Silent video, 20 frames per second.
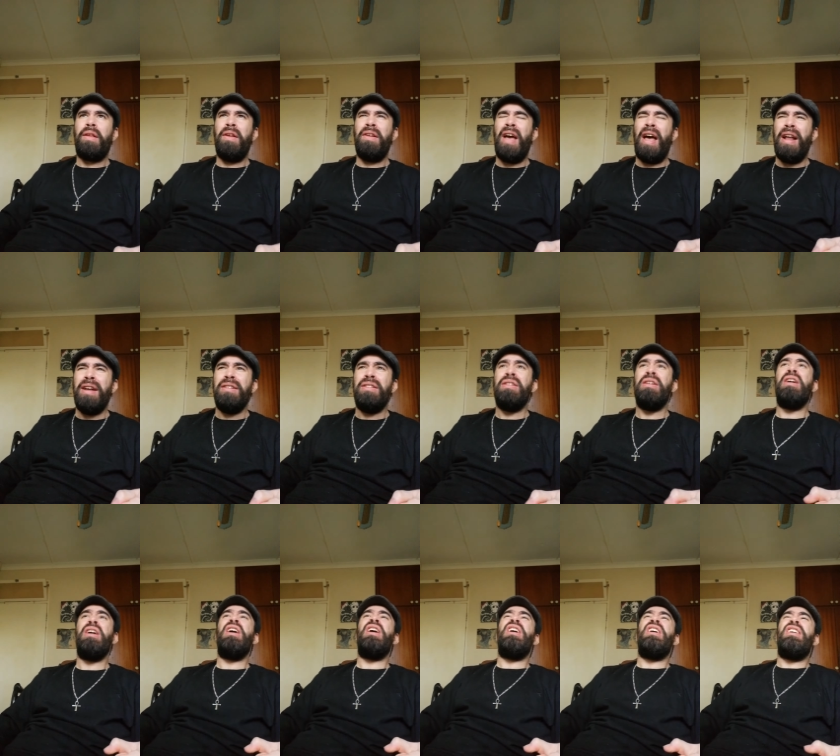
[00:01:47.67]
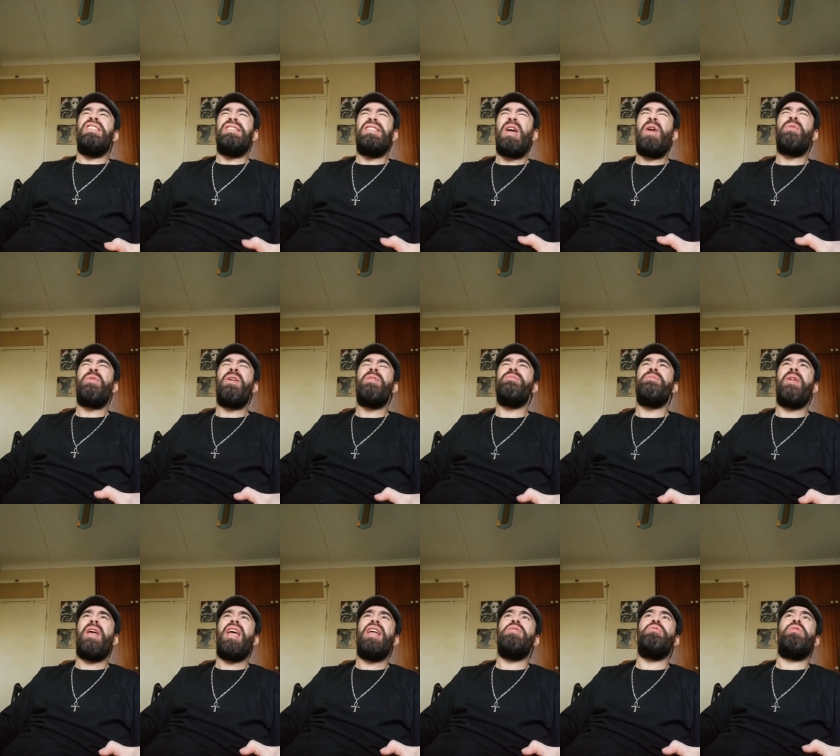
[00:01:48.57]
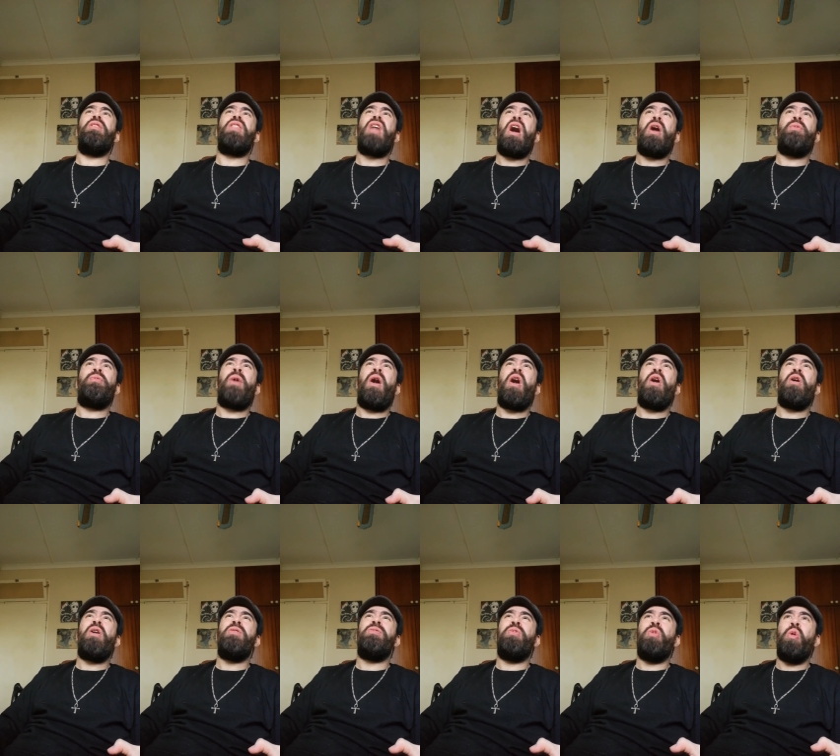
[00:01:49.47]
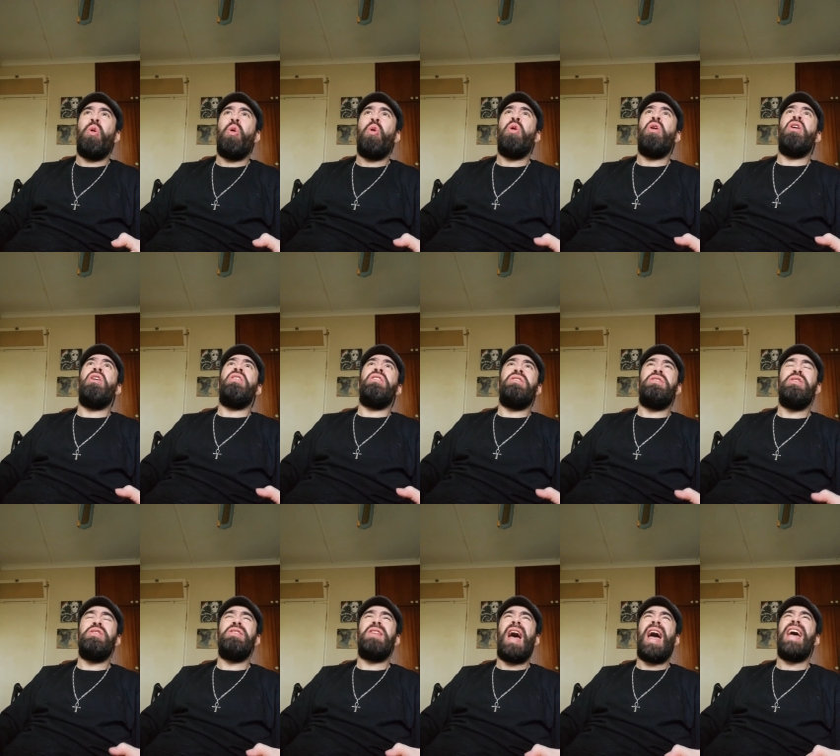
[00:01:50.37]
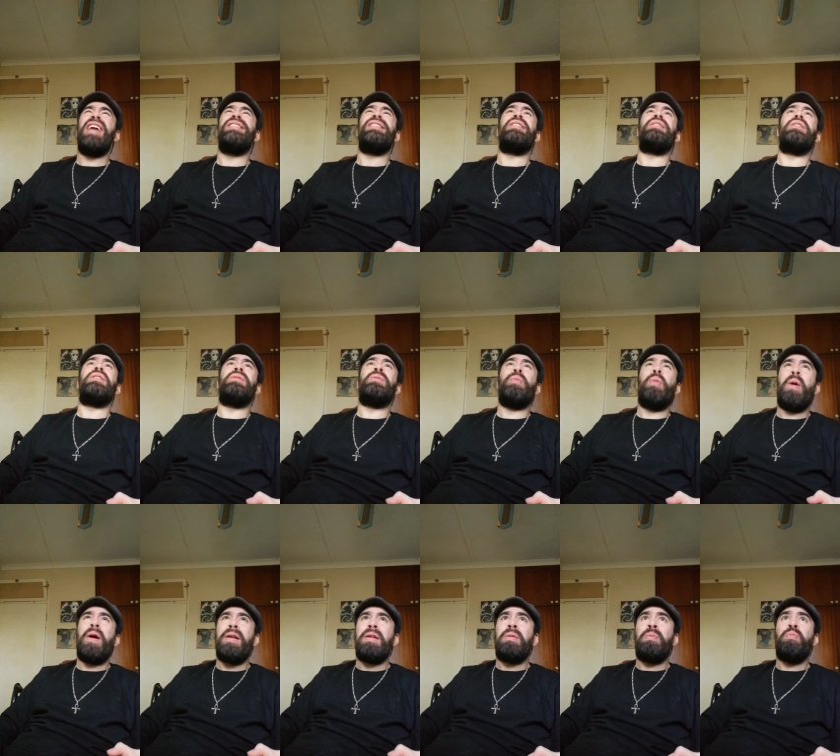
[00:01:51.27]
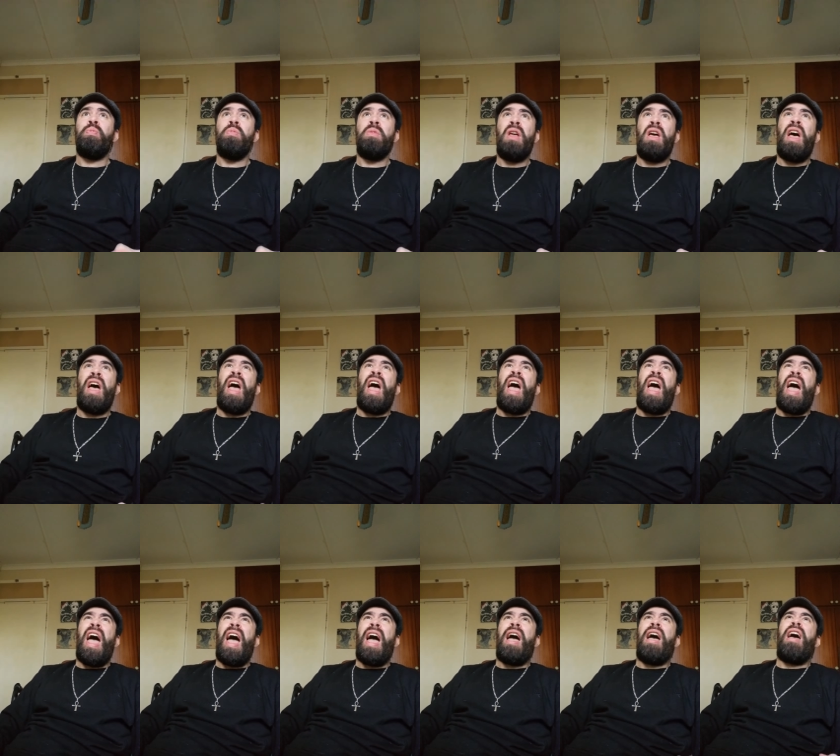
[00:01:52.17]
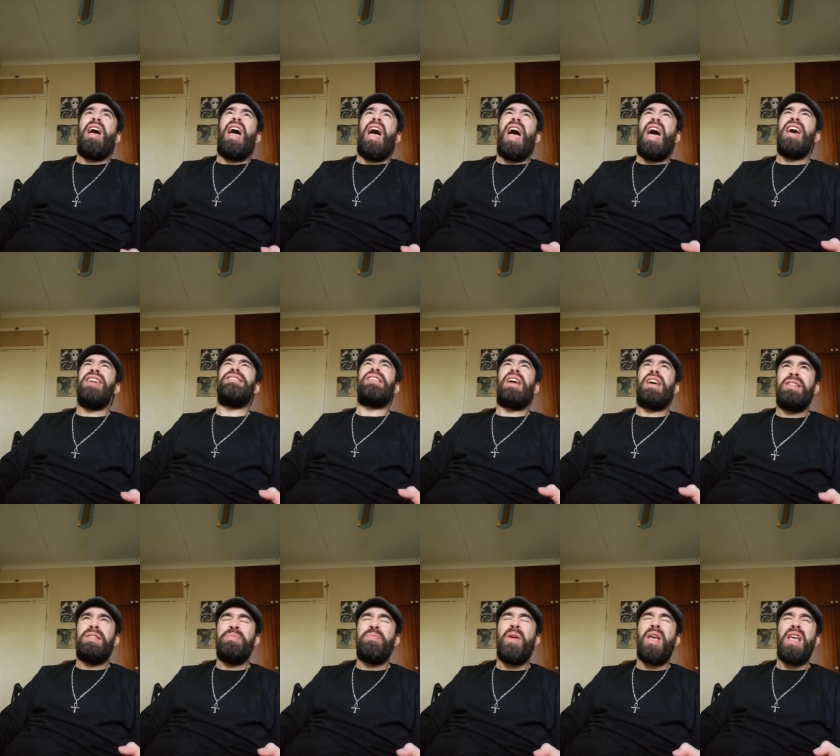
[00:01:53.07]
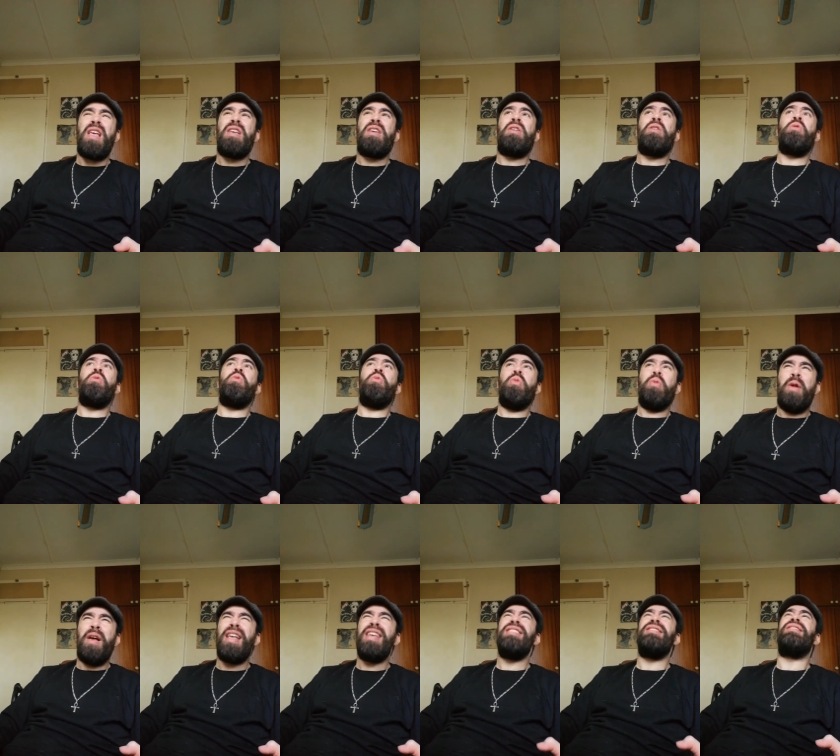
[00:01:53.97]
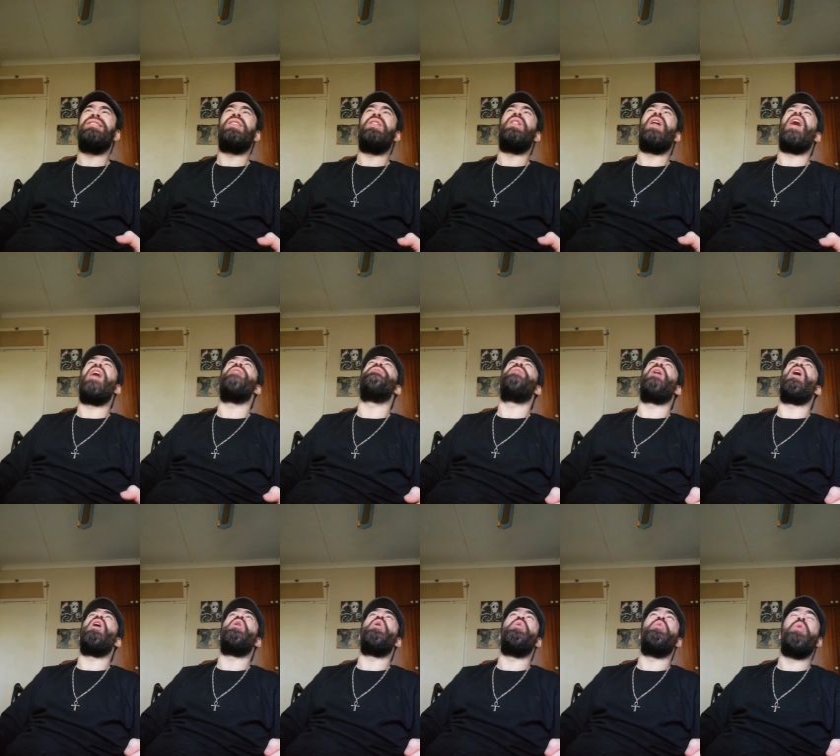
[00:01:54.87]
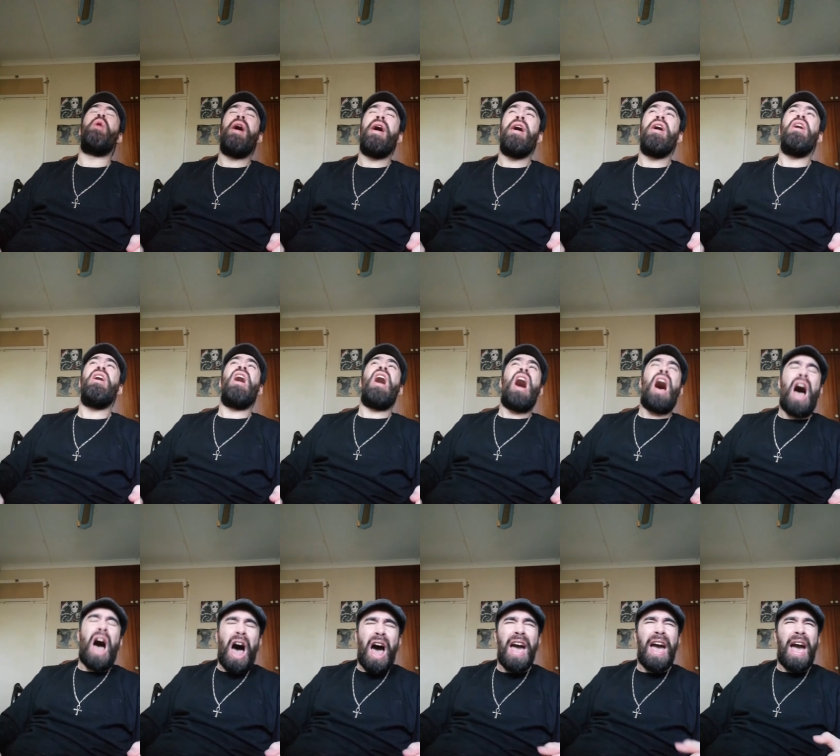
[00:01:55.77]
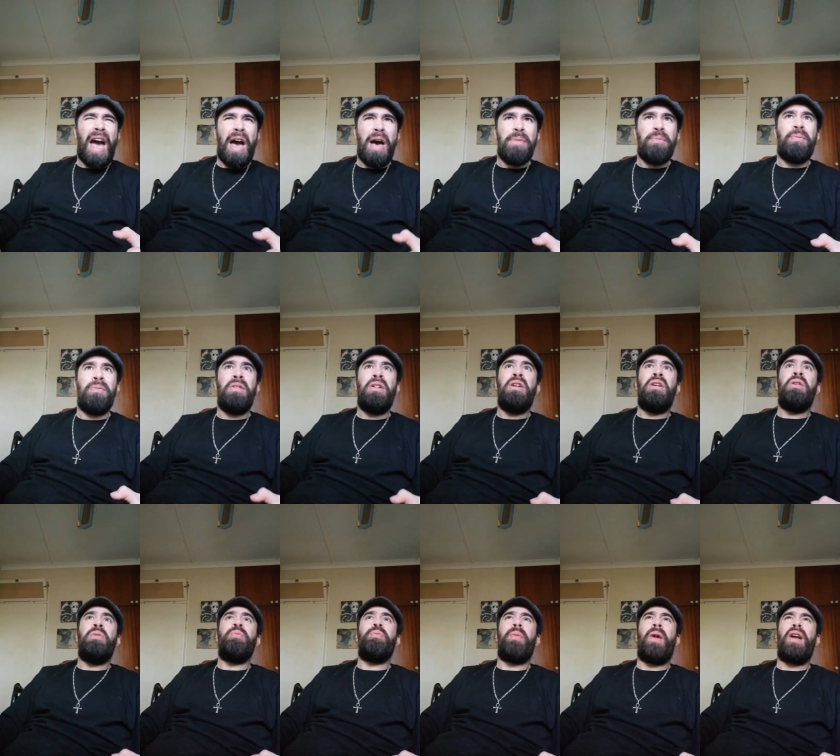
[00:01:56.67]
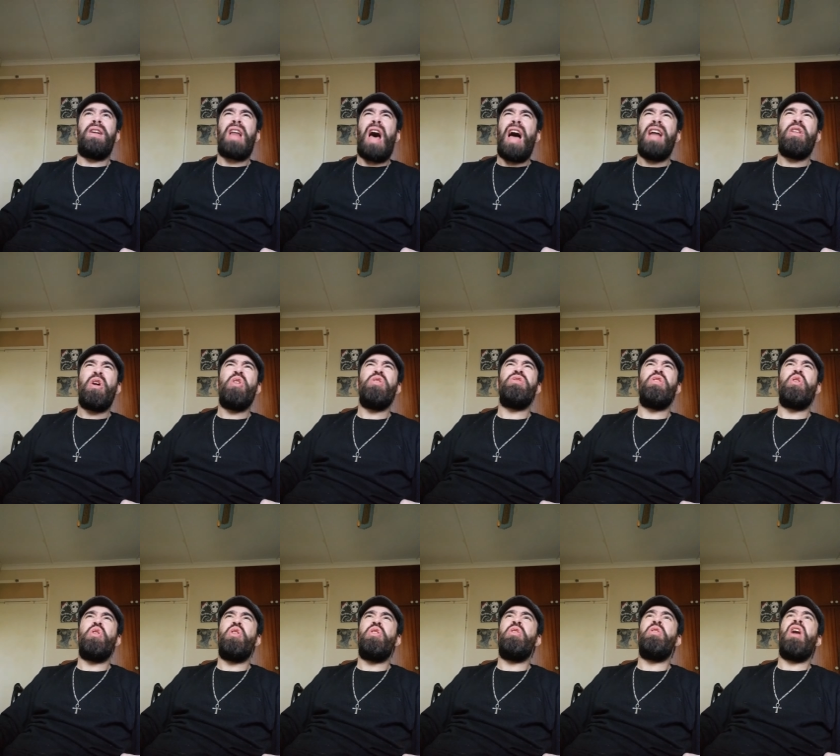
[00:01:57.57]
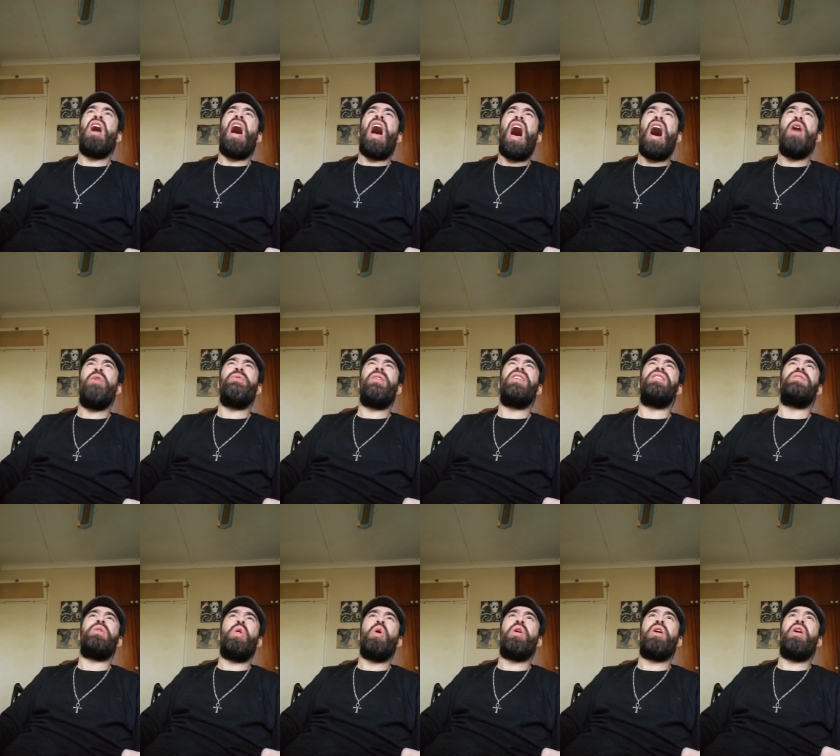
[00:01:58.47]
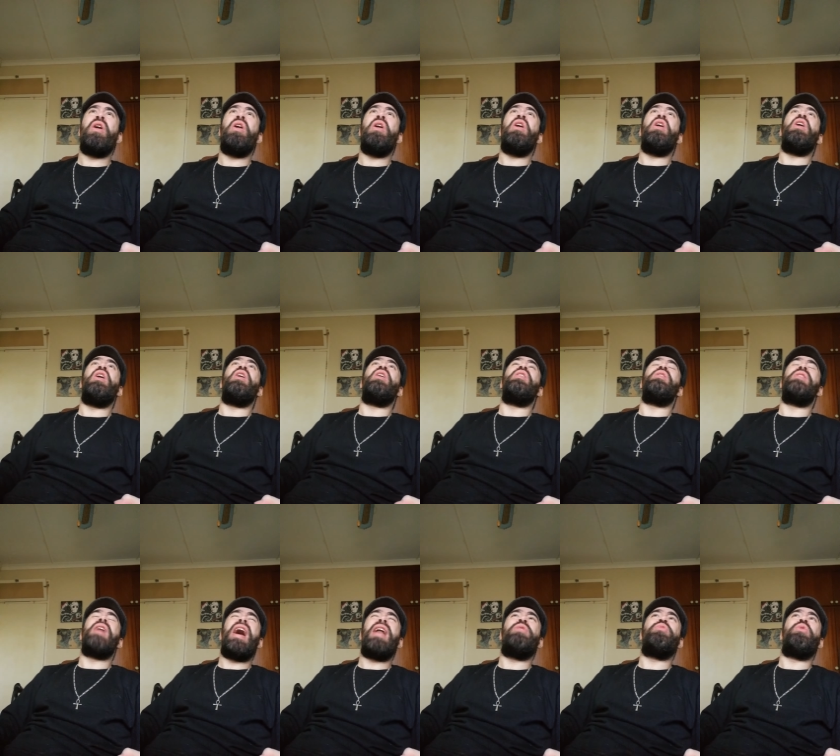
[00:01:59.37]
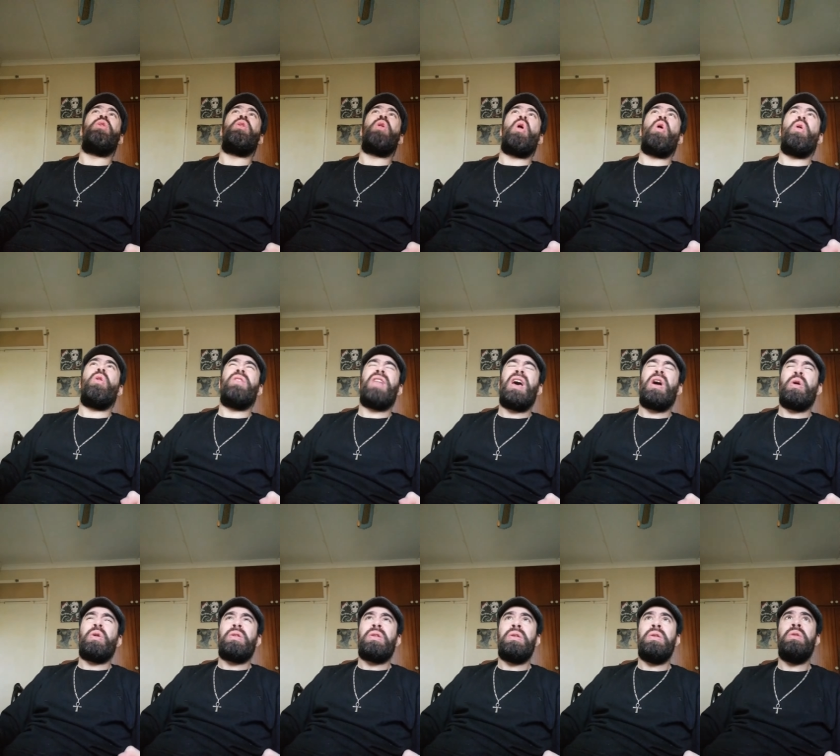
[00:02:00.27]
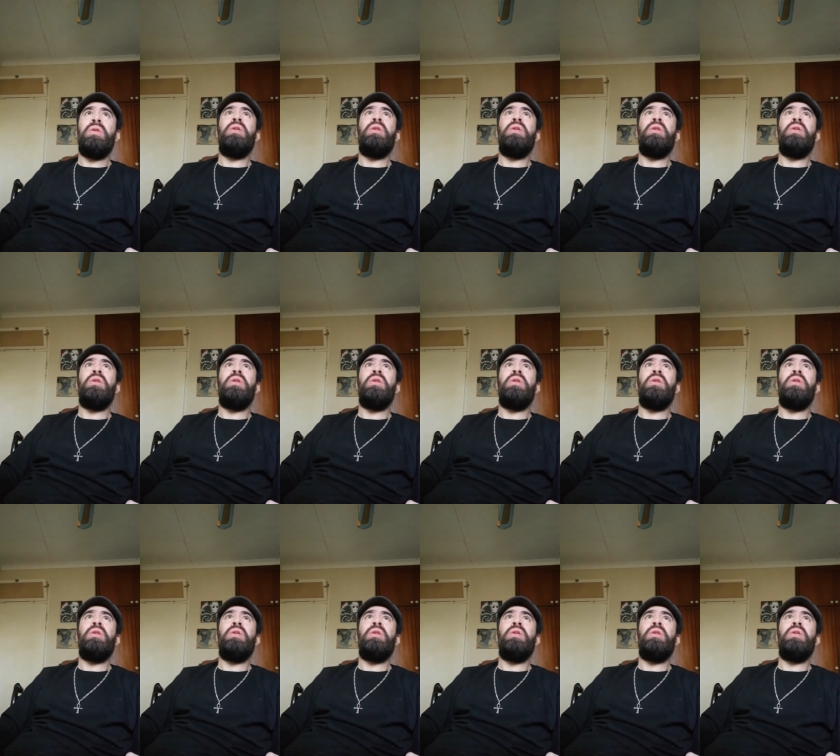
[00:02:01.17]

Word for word: And some of them being without power for two days at this point. As I speak, we still have power where I am, but I don't know how much longer that will hold out.